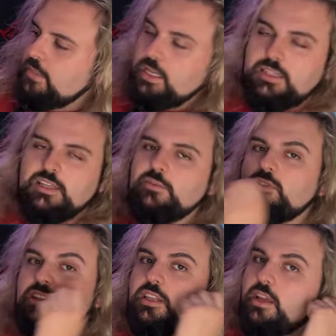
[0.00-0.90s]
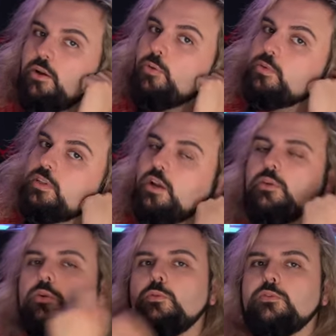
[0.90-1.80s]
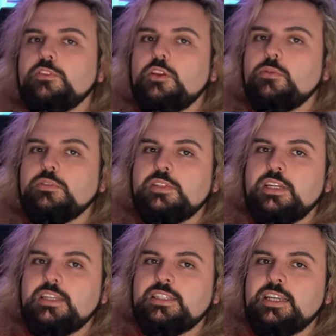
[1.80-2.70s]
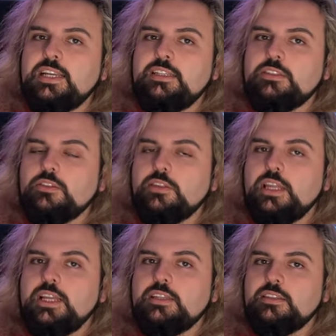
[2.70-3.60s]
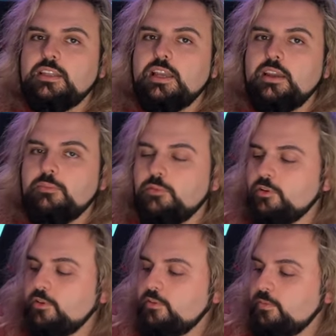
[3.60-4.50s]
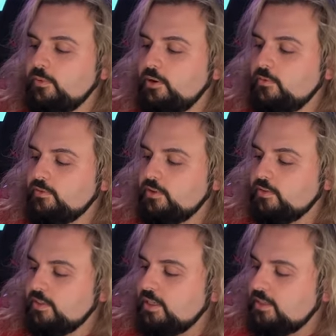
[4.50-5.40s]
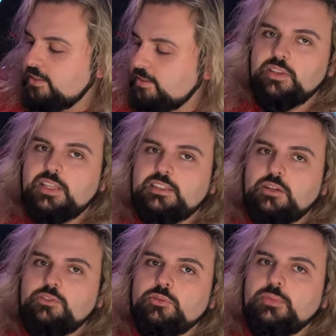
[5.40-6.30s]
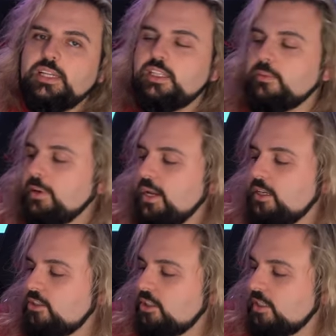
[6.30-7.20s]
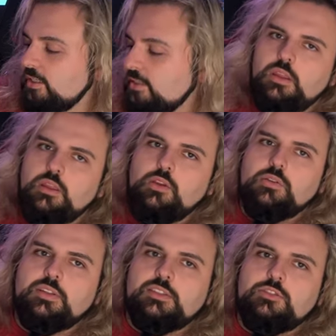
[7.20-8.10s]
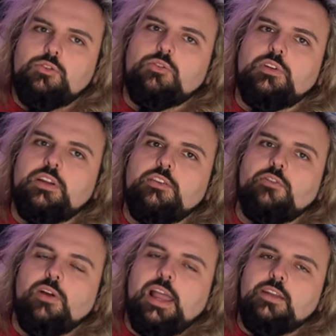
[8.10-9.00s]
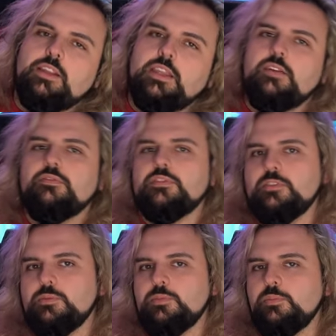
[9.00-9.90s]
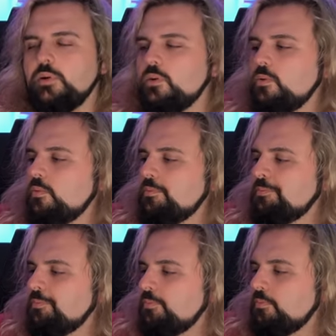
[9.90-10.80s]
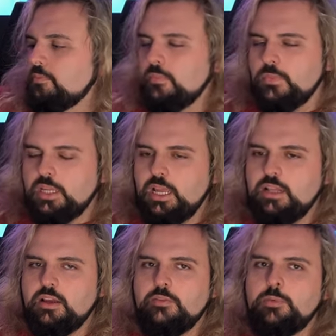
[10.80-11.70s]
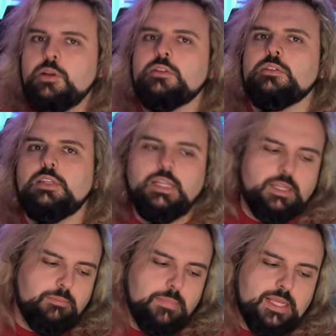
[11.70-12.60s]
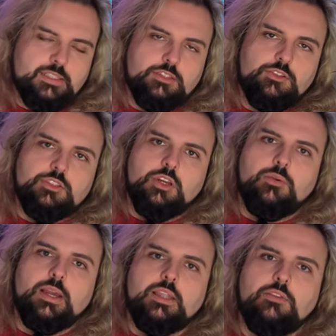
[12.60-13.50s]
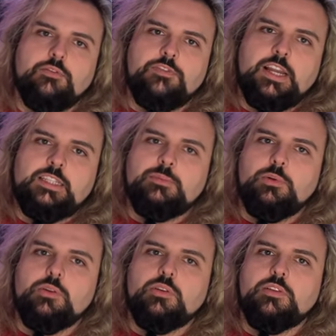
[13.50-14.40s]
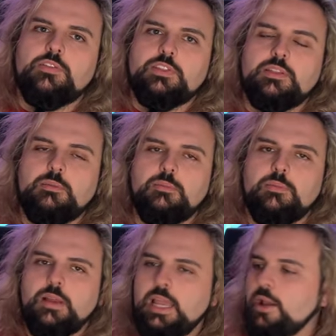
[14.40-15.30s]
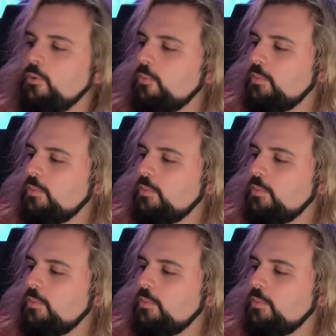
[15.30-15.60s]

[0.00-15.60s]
it tells you that they're also orthodontic teats on there, so they're approved by orthodontists. Their social media pages, got the story of how the Dumforter was born, and I've personally messaged Joanne on Facebook for some help